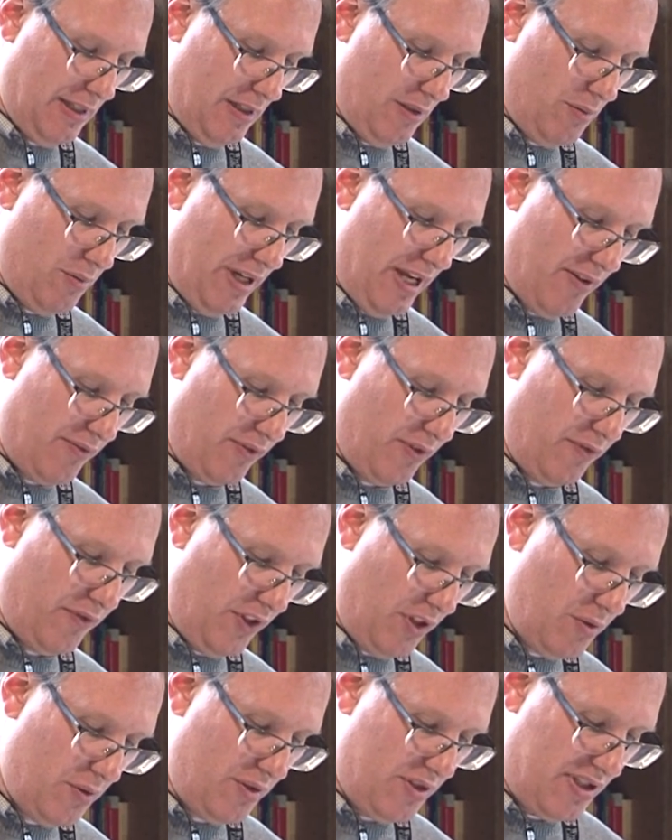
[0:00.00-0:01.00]
We have
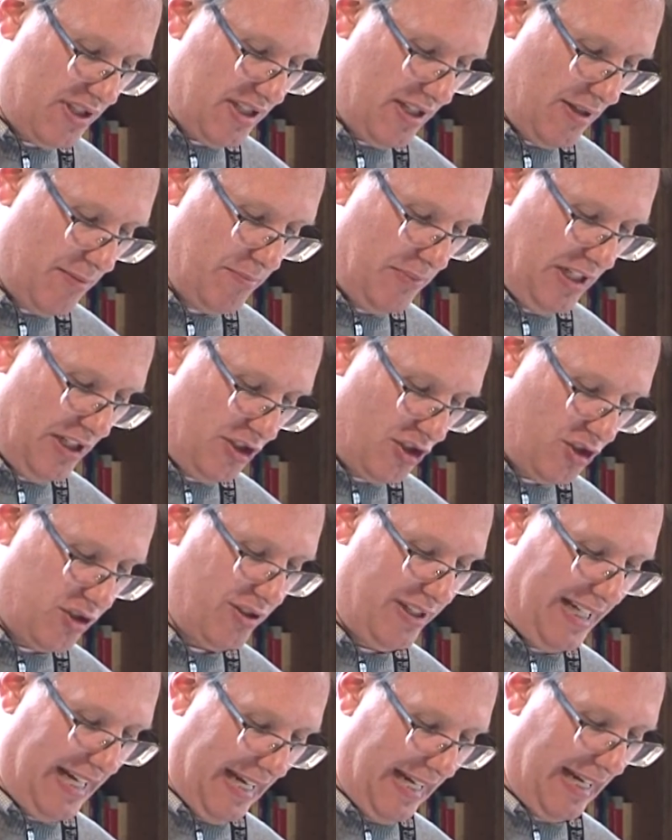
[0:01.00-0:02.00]
reviewed some
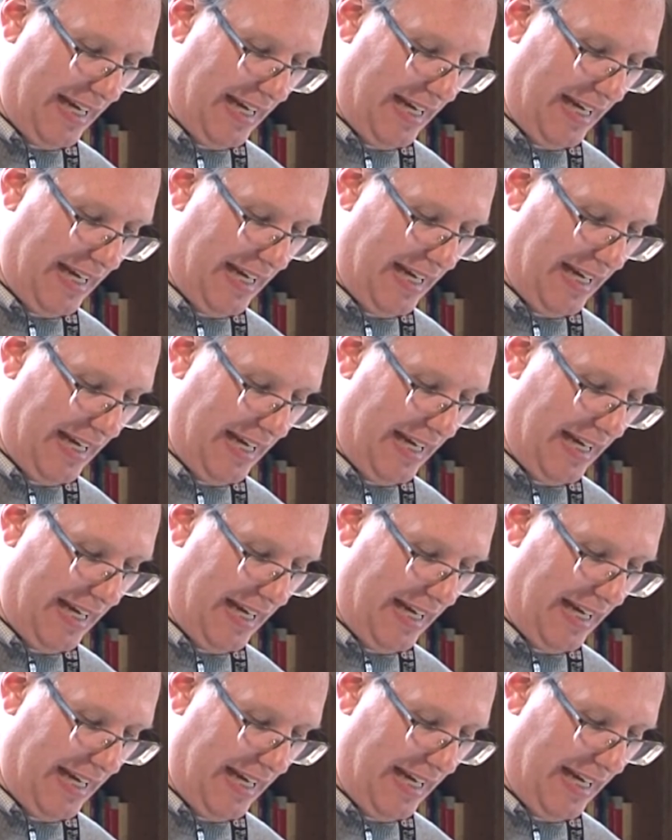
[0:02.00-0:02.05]
intriguing